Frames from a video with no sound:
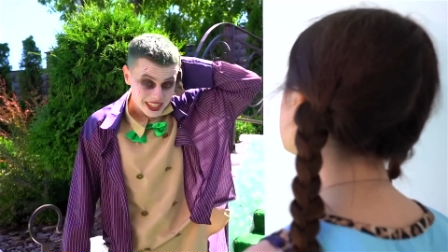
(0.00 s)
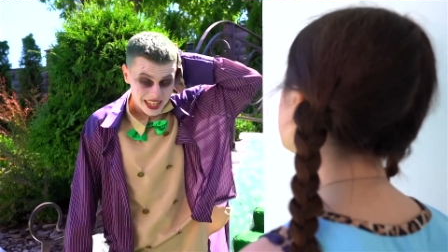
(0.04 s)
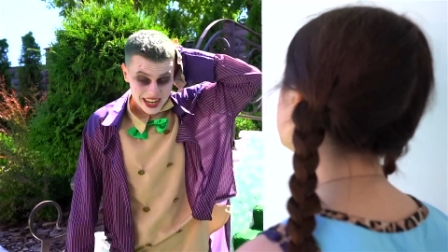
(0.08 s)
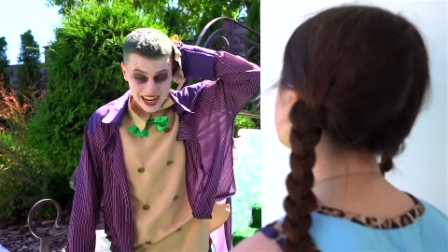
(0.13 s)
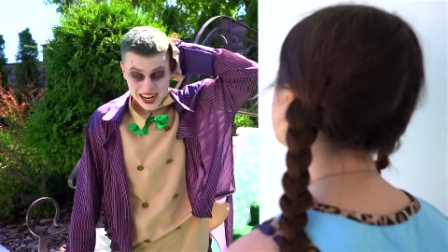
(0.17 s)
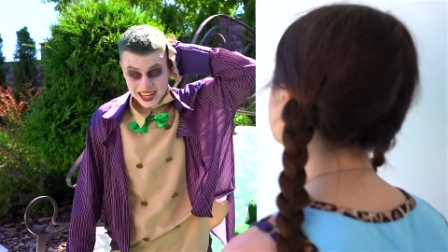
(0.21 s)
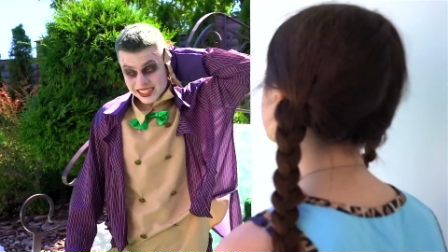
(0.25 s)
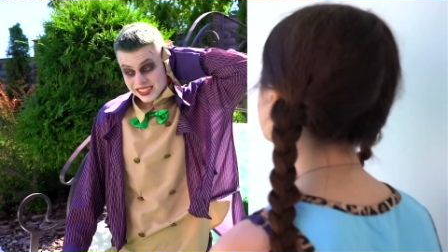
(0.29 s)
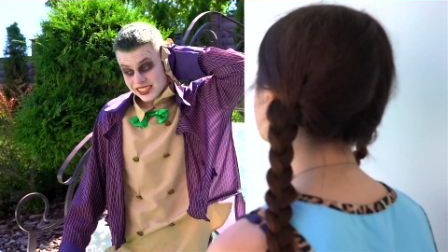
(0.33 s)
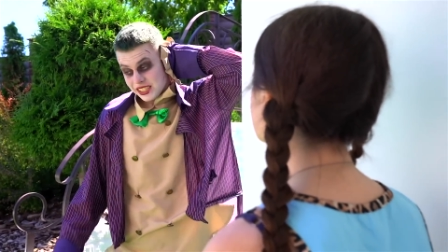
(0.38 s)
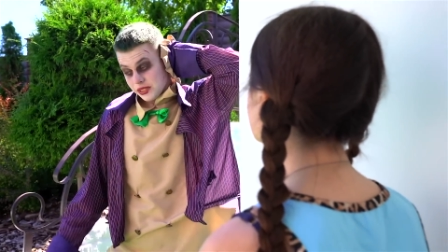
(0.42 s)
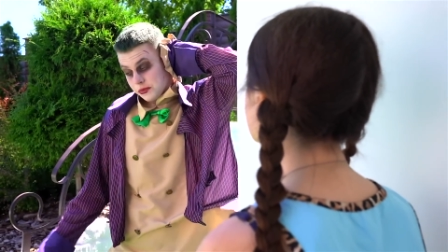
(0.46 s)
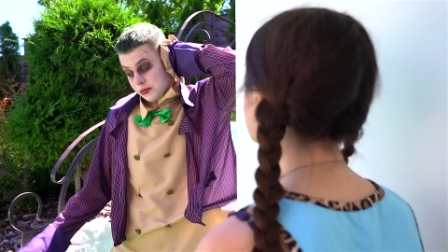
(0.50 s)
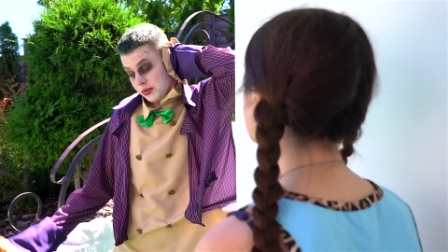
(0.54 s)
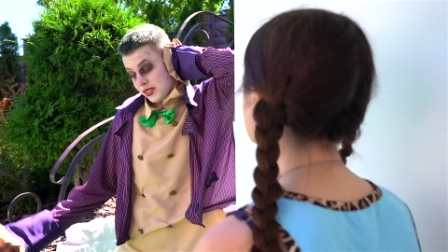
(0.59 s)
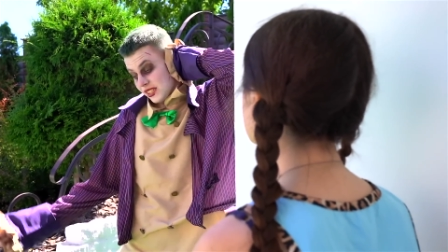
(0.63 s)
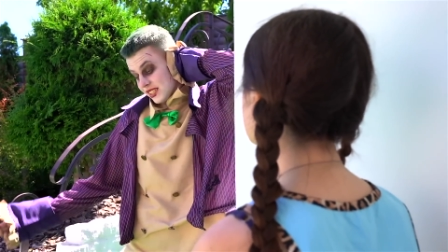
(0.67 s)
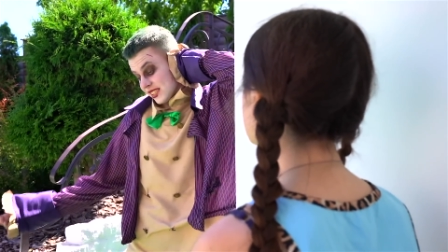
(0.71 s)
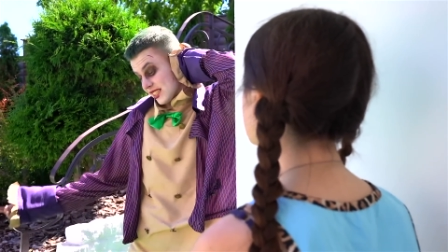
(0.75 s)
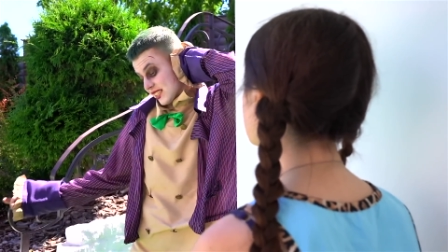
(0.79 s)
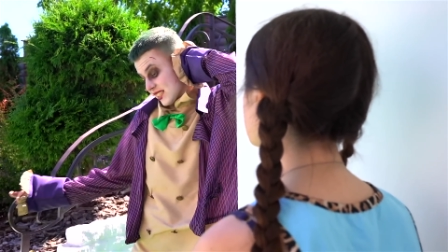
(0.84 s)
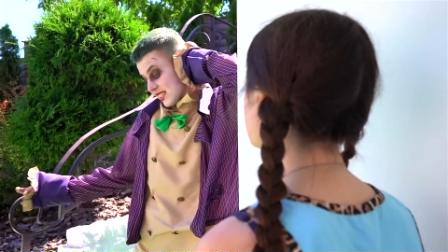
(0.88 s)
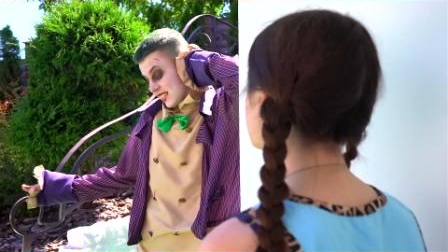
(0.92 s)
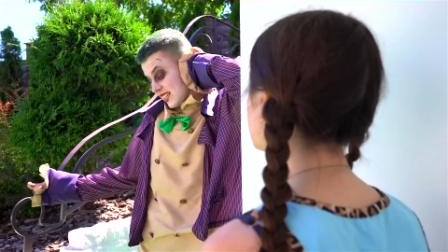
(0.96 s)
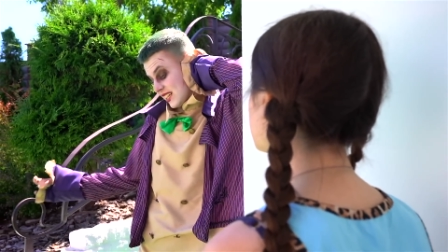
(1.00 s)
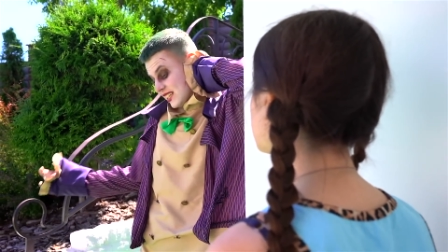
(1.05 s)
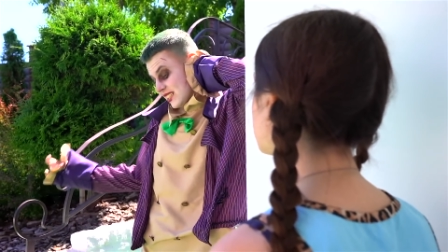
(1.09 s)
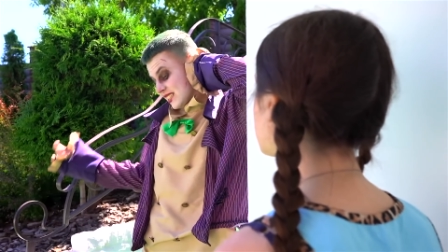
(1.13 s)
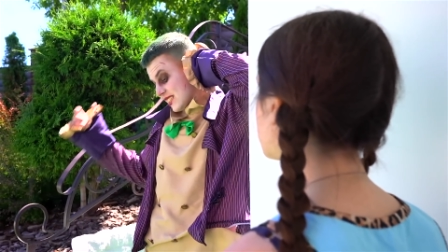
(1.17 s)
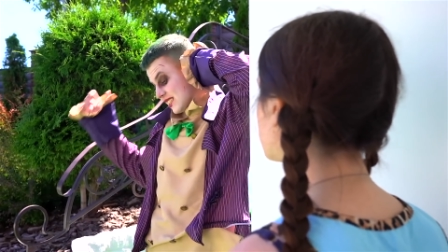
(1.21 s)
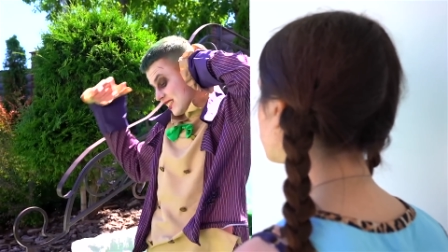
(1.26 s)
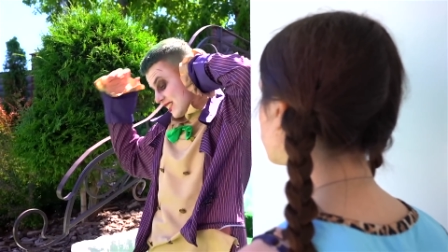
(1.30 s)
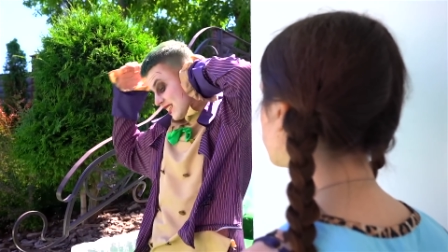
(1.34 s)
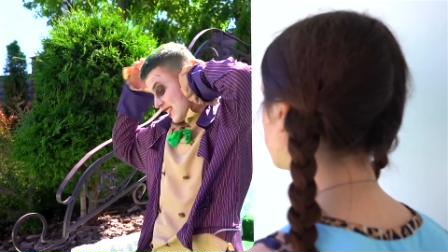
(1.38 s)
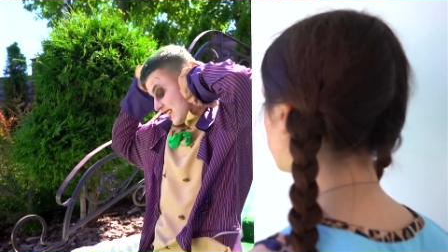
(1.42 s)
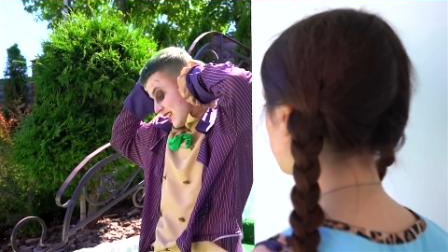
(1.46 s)
Well, how can
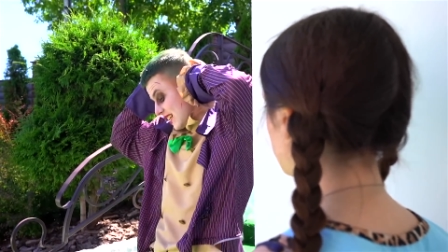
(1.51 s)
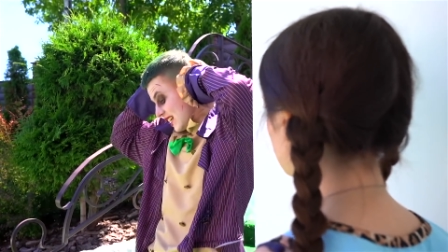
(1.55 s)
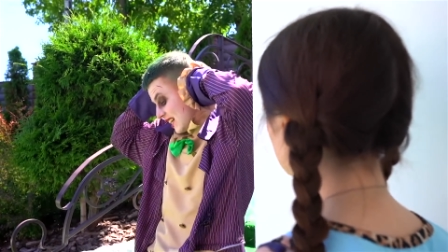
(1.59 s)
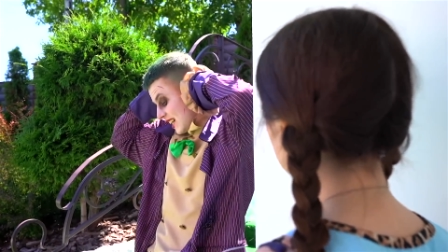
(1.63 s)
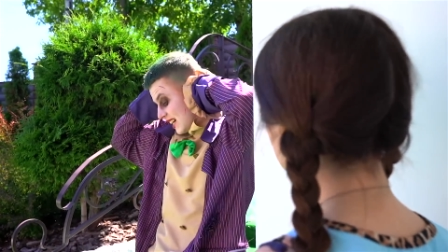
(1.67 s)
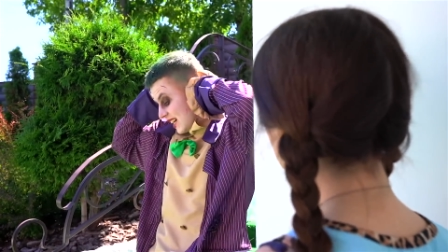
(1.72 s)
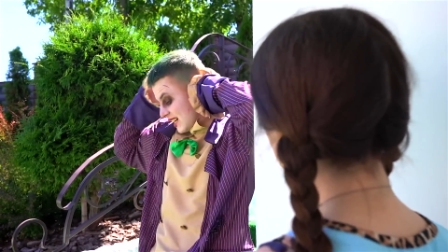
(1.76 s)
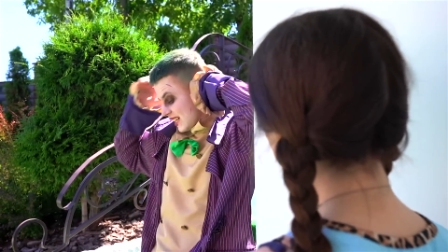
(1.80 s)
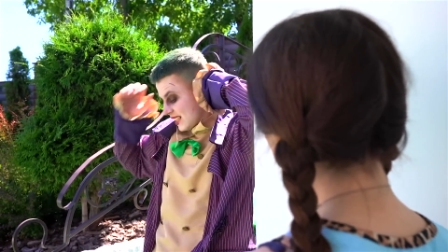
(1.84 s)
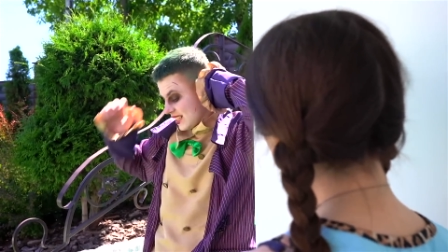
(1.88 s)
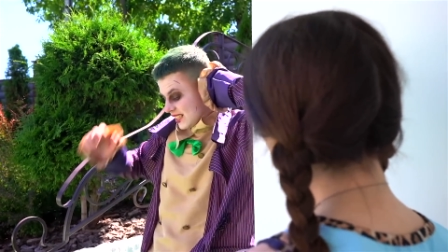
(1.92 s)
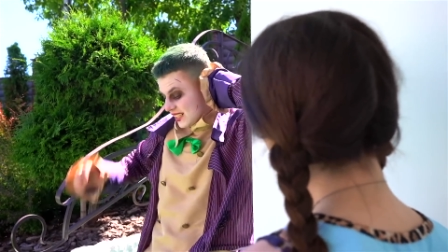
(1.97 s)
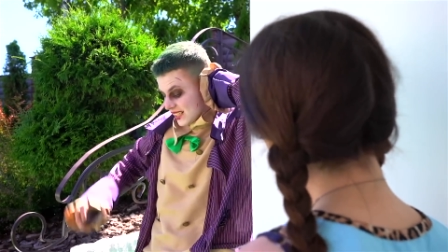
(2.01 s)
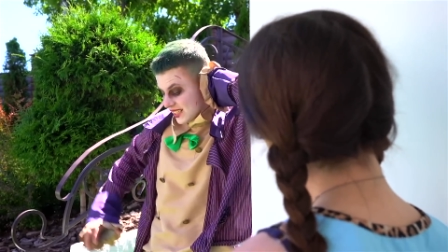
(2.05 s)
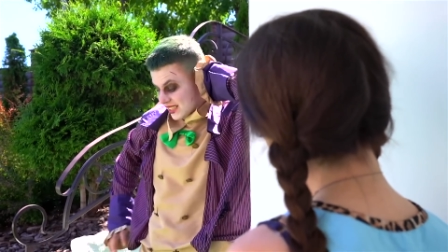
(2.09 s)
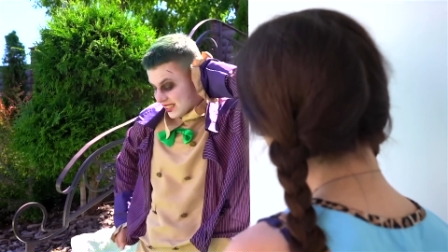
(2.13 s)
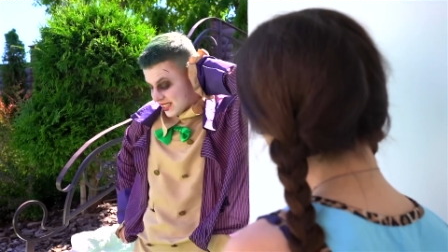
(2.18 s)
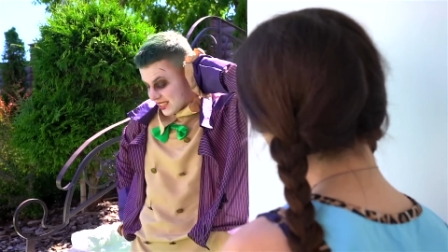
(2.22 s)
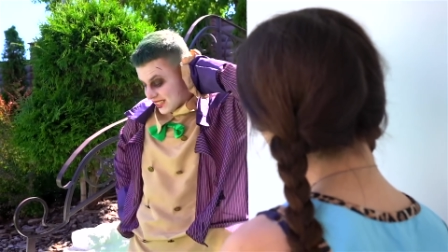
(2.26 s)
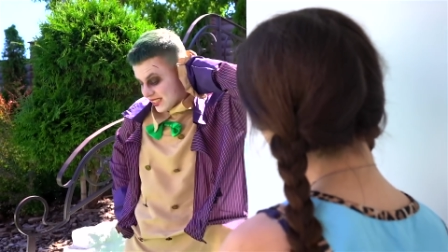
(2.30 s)
I explain?